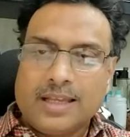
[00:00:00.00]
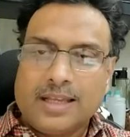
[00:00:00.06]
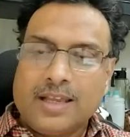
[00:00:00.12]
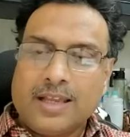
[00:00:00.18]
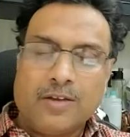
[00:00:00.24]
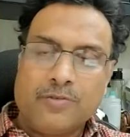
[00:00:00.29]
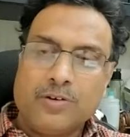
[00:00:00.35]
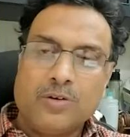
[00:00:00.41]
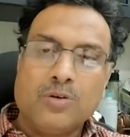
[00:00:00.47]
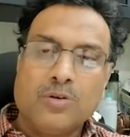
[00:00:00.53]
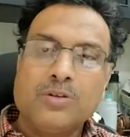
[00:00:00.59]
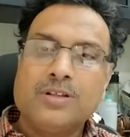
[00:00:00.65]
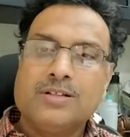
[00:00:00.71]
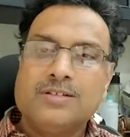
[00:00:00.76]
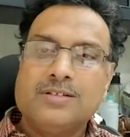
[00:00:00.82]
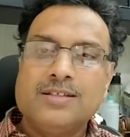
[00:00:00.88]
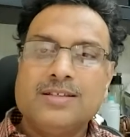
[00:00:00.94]
if you know
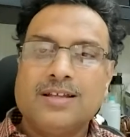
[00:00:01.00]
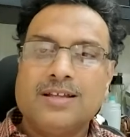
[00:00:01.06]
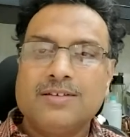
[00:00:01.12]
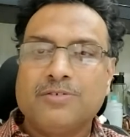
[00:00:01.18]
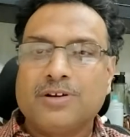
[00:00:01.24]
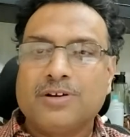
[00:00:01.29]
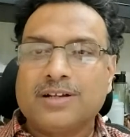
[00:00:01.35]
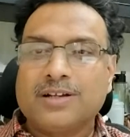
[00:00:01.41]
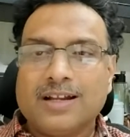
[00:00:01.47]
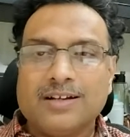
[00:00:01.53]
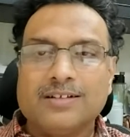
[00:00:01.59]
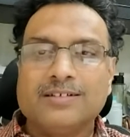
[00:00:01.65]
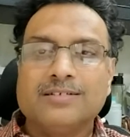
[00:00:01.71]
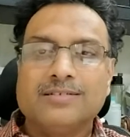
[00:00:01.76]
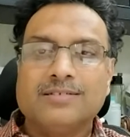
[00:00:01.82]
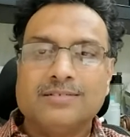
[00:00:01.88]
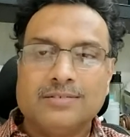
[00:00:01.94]
the gene, then one can
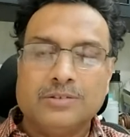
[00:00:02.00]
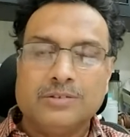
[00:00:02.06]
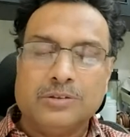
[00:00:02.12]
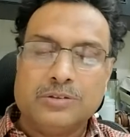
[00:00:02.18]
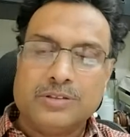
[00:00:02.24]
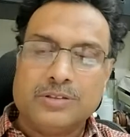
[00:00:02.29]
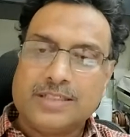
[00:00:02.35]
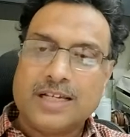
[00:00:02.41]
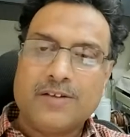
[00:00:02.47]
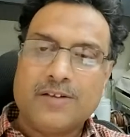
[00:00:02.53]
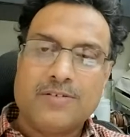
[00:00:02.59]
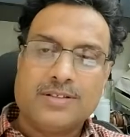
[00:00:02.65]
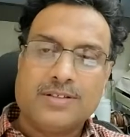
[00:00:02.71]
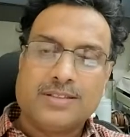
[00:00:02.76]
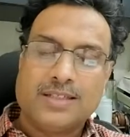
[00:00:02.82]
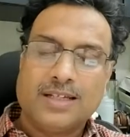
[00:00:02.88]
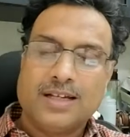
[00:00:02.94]
do
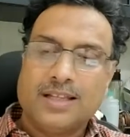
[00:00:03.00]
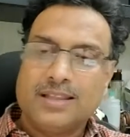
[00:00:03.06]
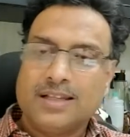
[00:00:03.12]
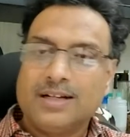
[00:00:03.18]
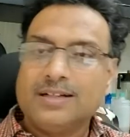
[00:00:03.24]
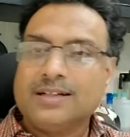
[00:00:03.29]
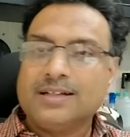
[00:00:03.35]
sequencing and then